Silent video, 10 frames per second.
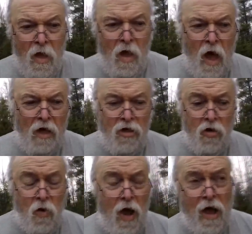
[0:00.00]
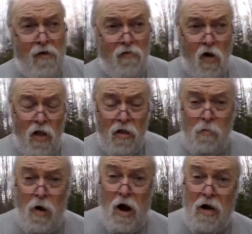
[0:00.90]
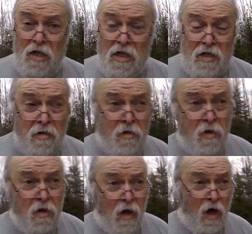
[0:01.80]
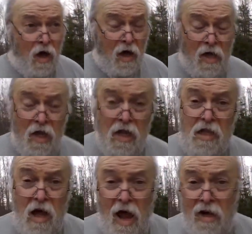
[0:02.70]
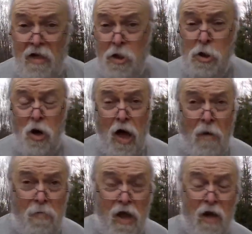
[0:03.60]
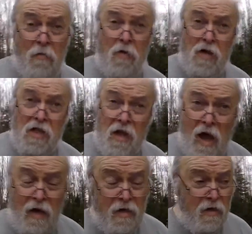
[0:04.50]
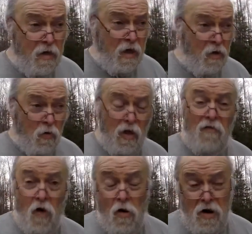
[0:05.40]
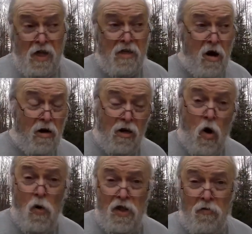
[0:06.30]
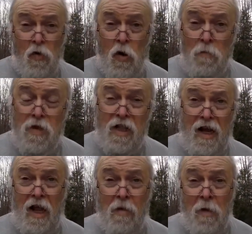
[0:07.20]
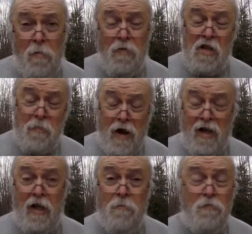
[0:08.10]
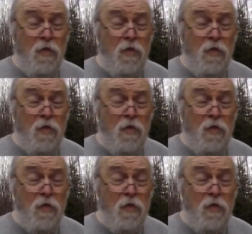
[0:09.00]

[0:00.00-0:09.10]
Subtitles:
I do have all the parts inside in the shop, and I'm going to start, well, I've already started going through them, cleaning them up, inspecting them,